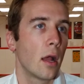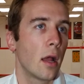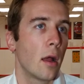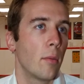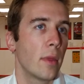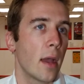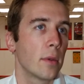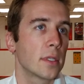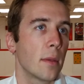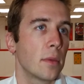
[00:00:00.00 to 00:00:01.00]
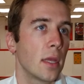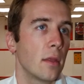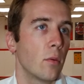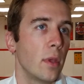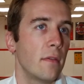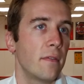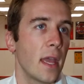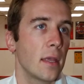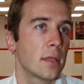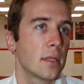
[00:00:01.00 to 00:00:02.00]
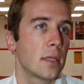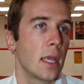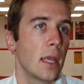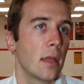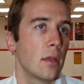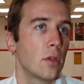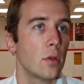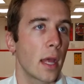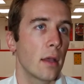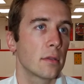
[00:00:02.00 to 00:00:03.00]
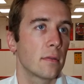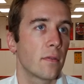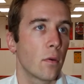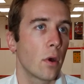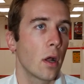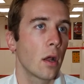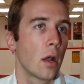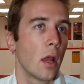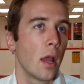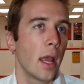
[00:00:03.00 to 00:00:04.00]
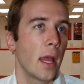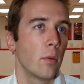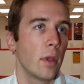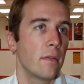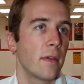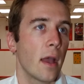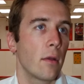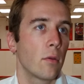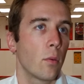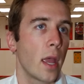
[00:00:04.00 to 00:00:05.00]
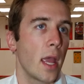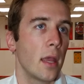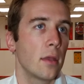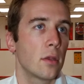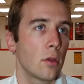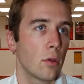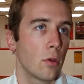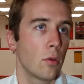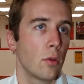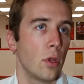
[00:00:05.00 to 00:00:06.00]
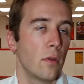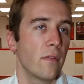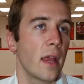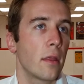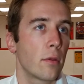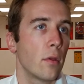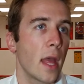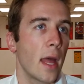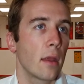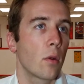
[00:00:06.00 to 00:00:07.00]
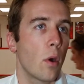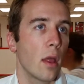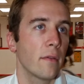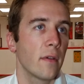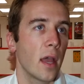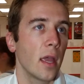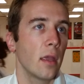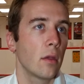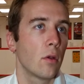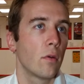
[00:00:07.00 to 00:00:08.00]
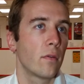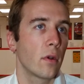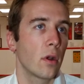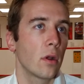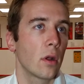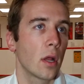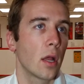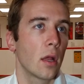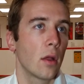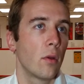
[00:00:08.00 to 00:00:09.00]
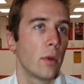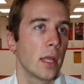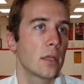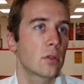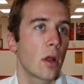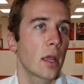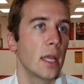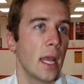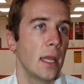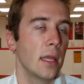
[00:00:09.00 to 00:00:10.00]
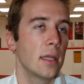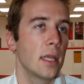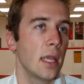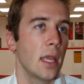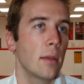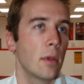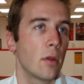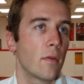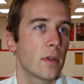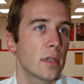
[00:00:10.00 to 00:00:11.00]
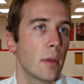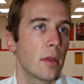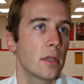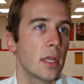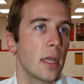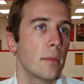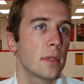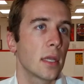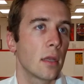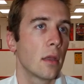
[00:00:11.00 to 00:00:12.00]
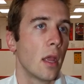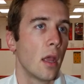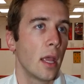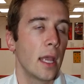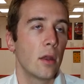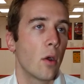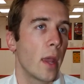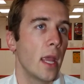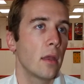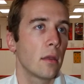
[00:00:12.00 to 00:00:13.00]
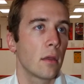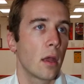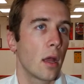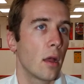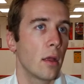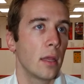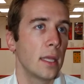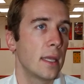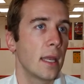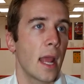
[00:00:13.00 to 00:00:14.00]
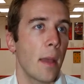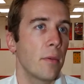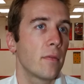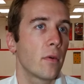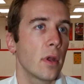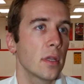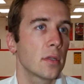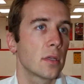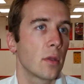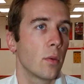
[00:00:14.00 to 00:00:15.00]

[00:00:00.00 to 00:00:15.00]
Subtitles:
That was something that we faced in 2004, and we found a way to, you know, fight through that and qualify over a really strong Canadian team and over some other teams. And in 2008, it didn't happen for us.